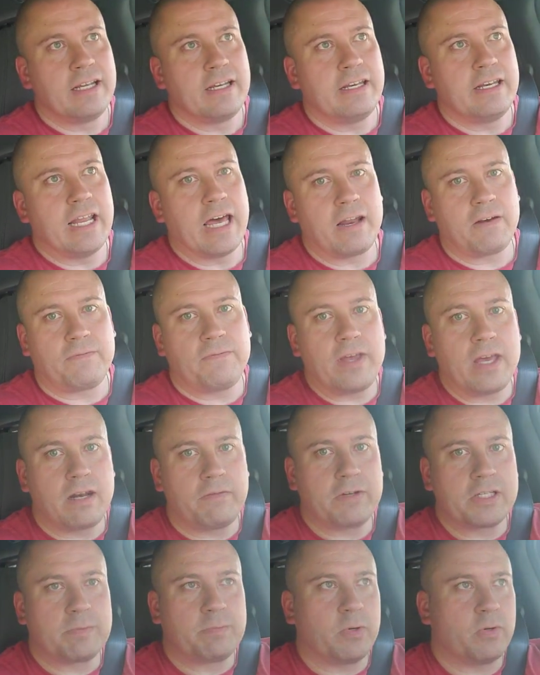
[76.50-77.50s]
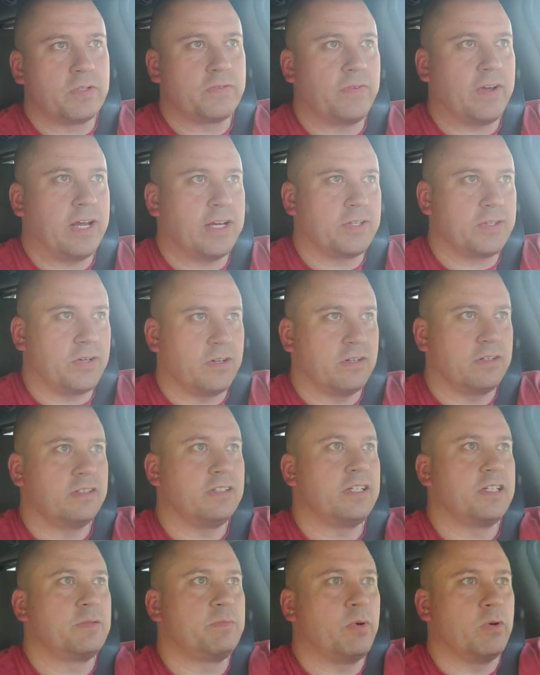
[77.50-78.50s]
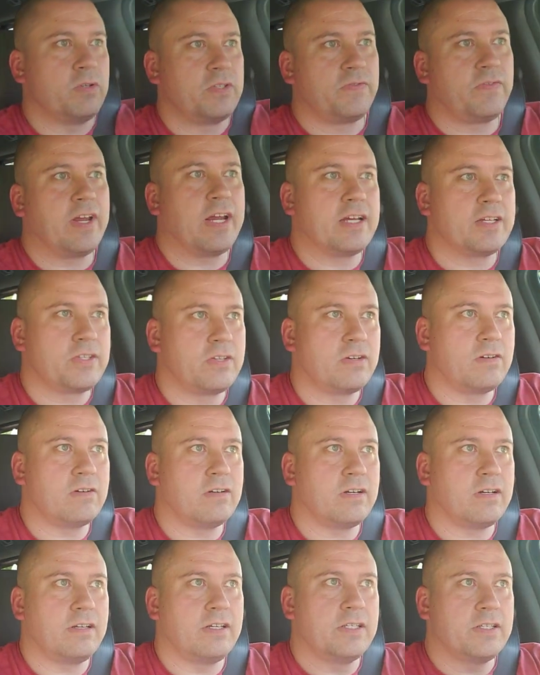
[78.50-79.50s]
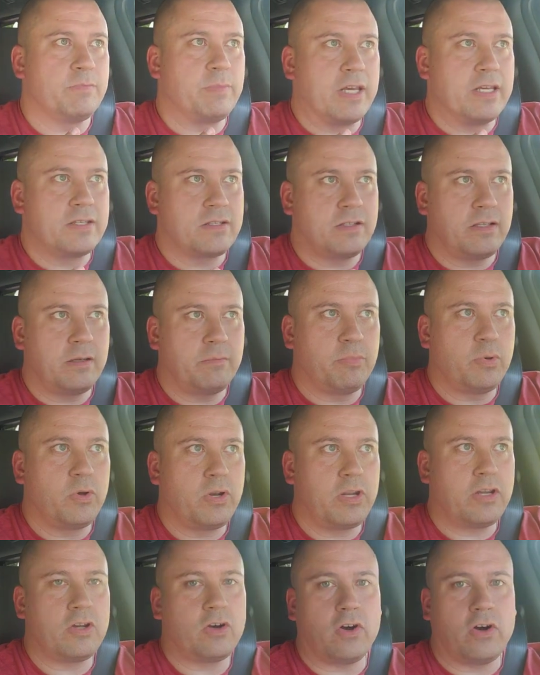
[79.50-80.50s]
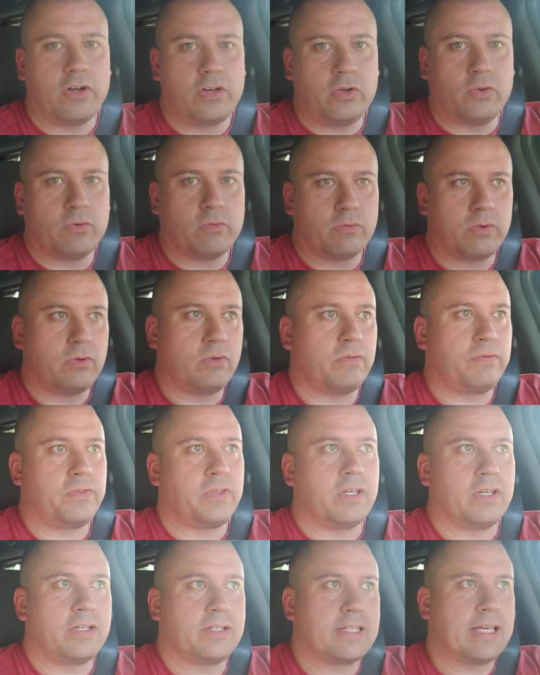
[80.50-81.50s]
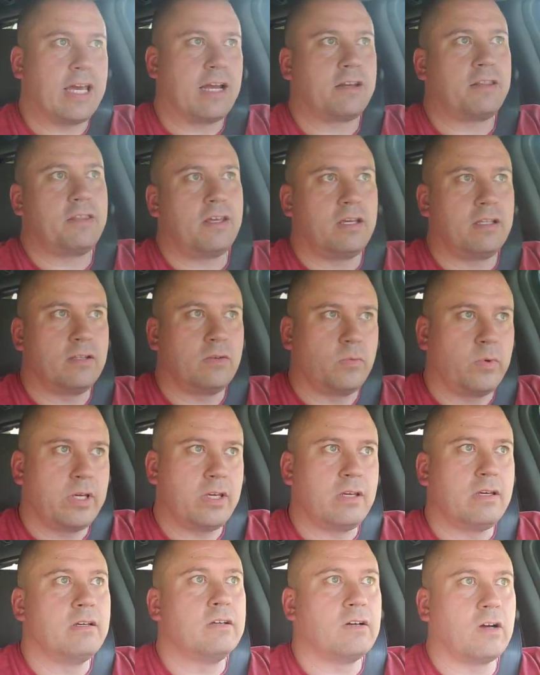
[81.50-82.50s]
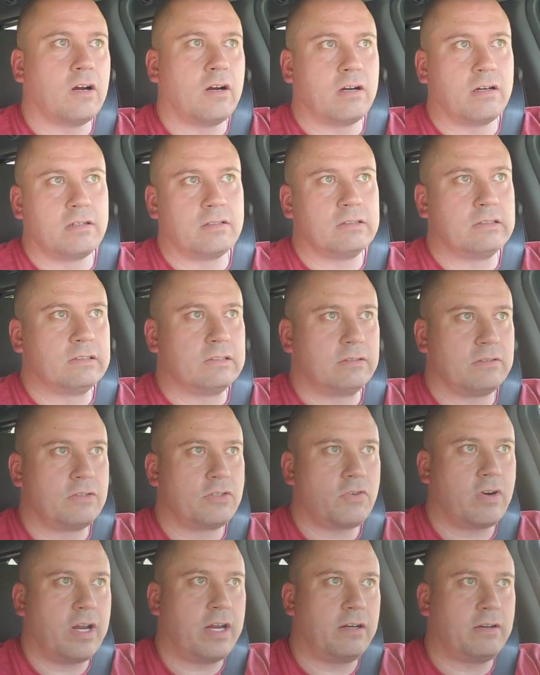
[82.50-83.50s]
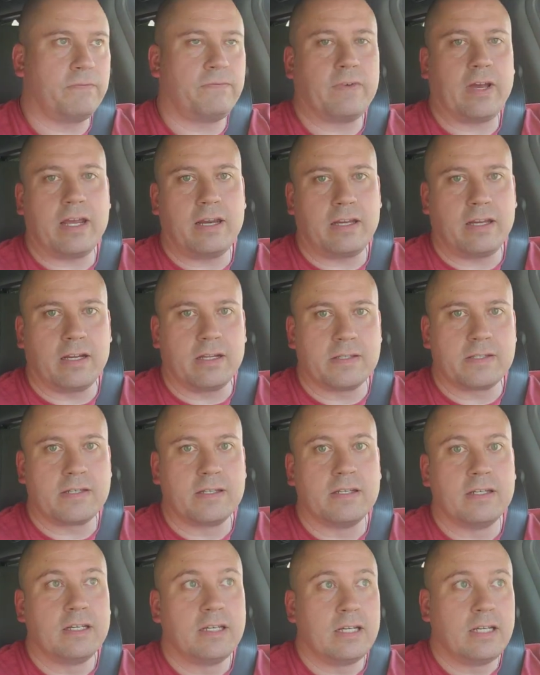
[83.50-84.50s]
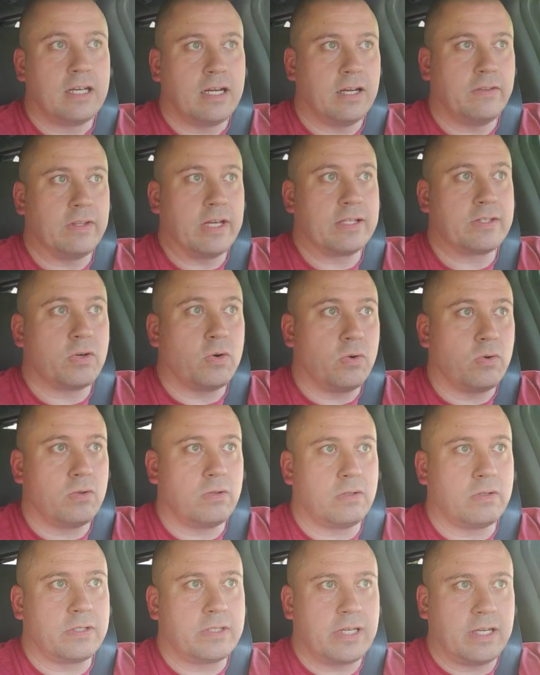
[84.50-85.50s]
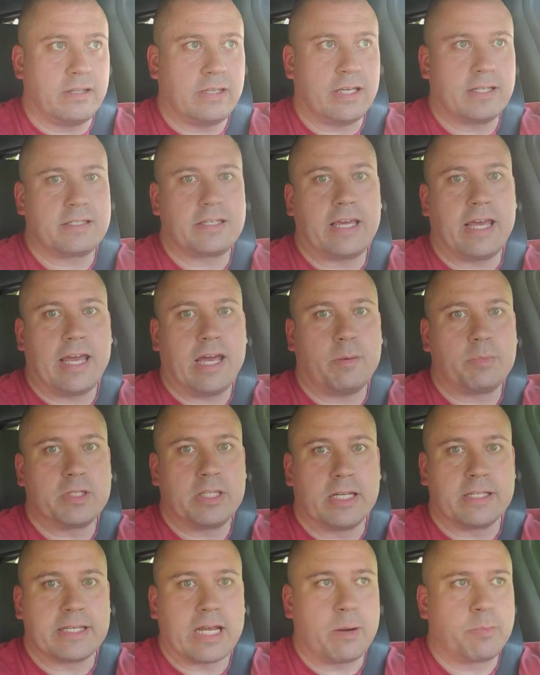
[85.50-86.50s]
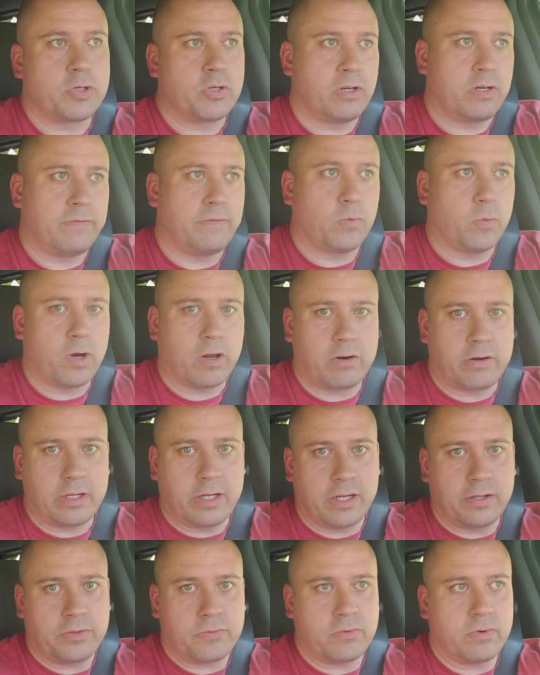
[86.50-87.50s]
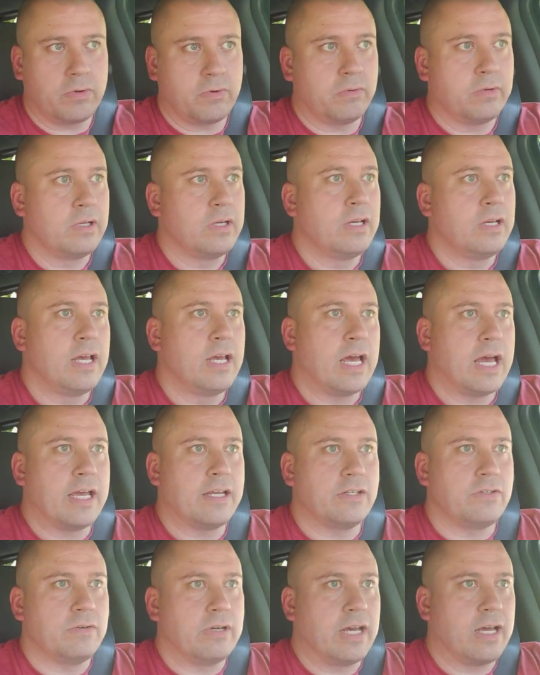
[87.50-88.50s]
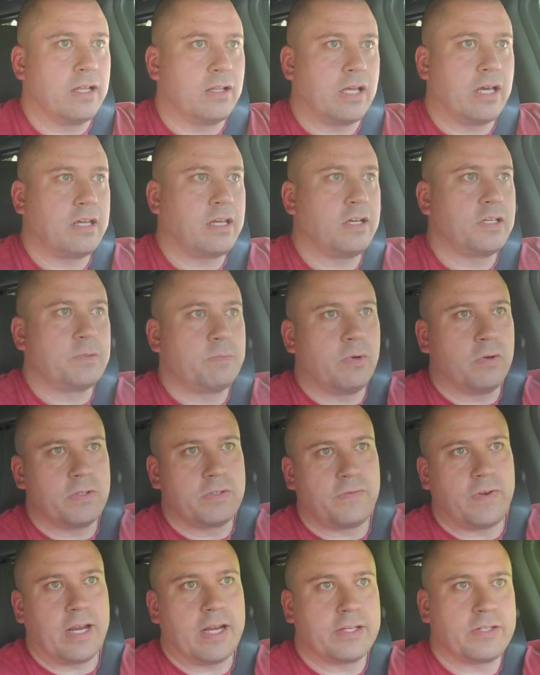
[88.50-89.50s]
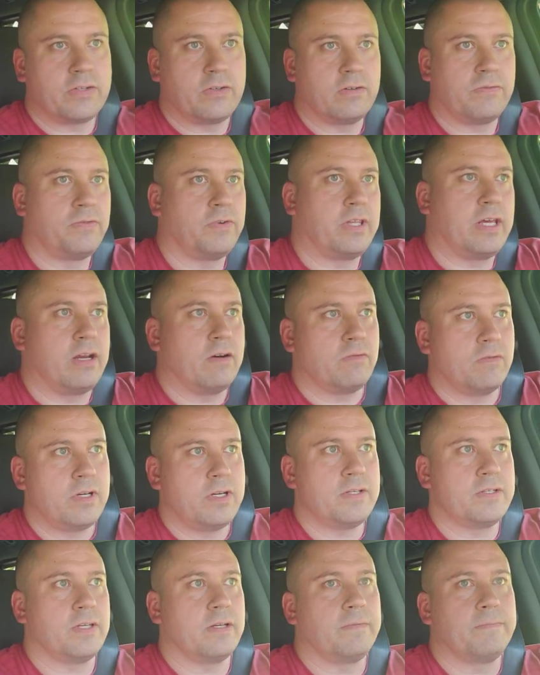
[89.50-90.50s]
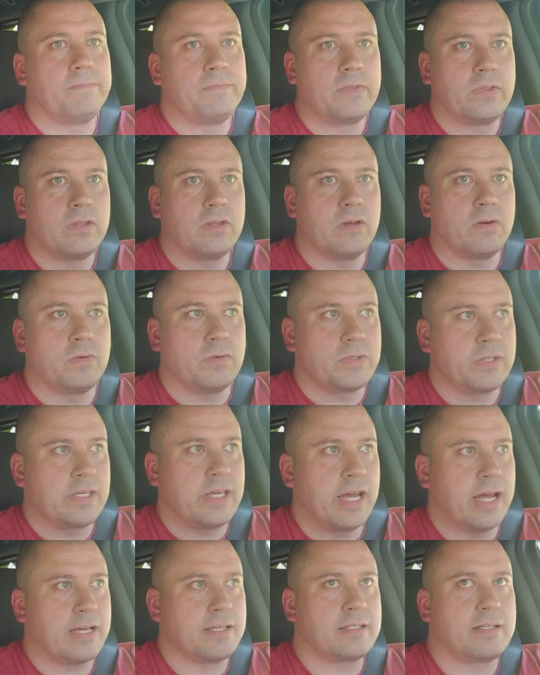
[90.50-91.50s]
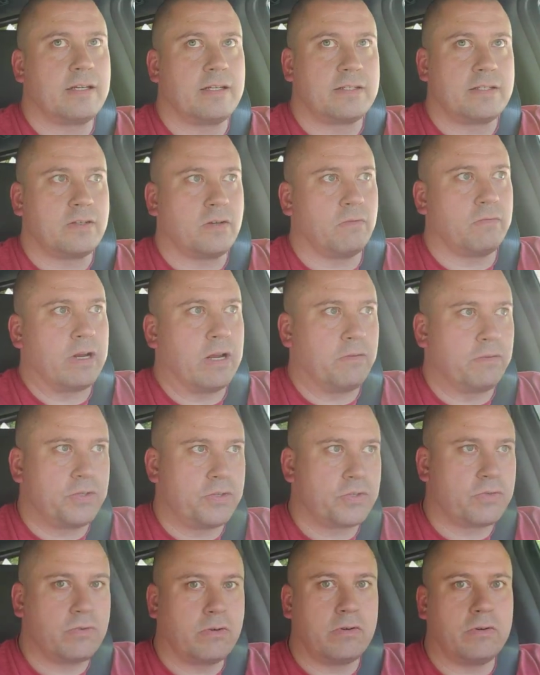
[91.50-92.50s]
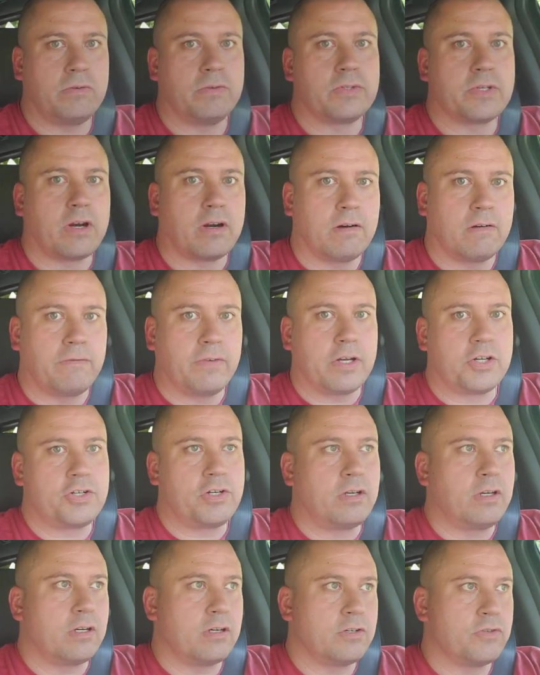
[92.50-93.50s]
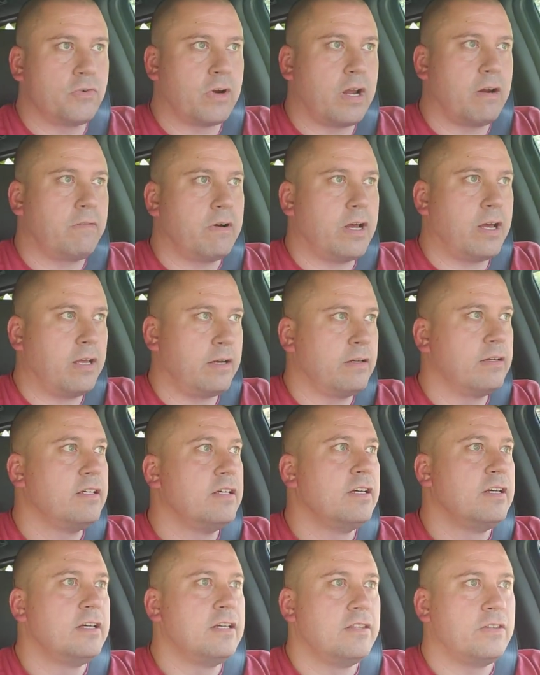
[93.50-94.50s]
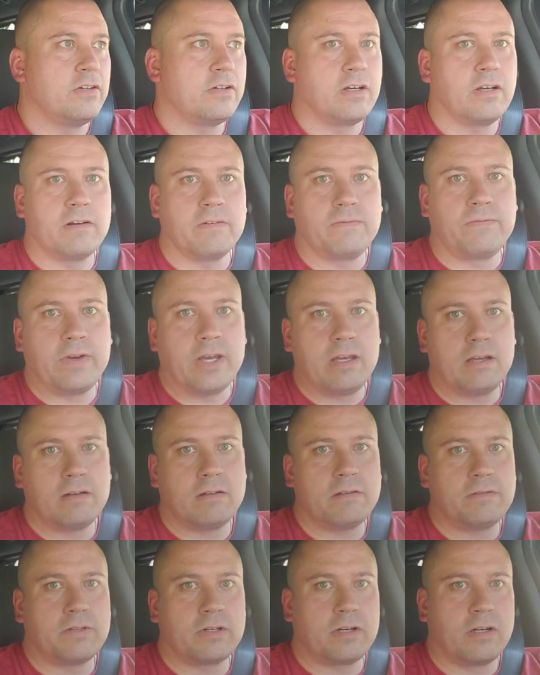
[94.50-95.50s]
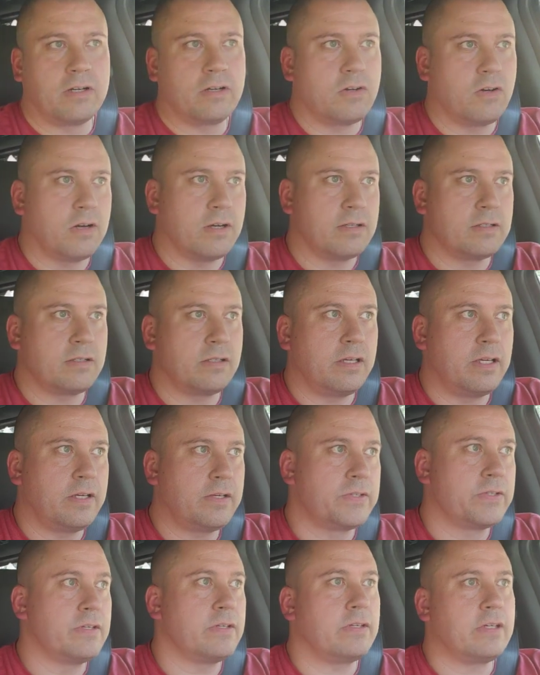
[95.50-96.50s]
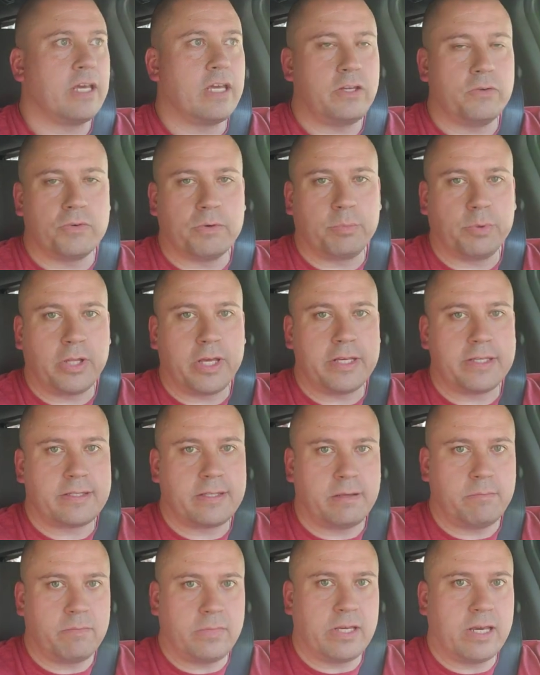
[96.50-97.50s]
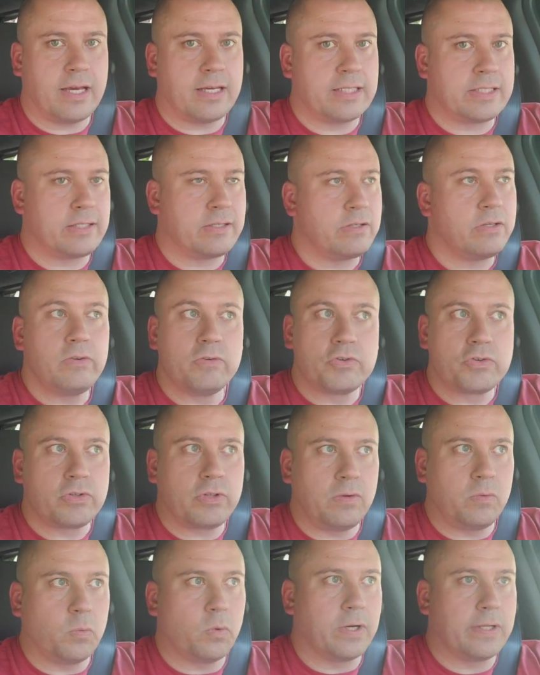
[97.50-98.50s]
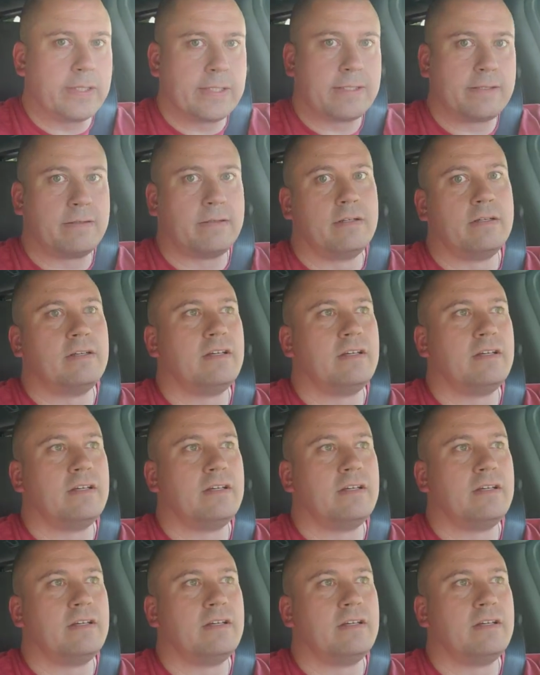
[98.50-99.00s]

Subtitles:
Not a fan of exposed fastener. Exposed fastener is basically putting on your roof the exact thing that we are trying to fight against, and that's holes, and that's gaps, and that's opportunity for water to get through. I do not like exposed fastener for that reason. Those gaskets around the screws are eventually going to dry rot, they're going to fail, they're going to cause leaks. Can you replace them? Yes, usually once.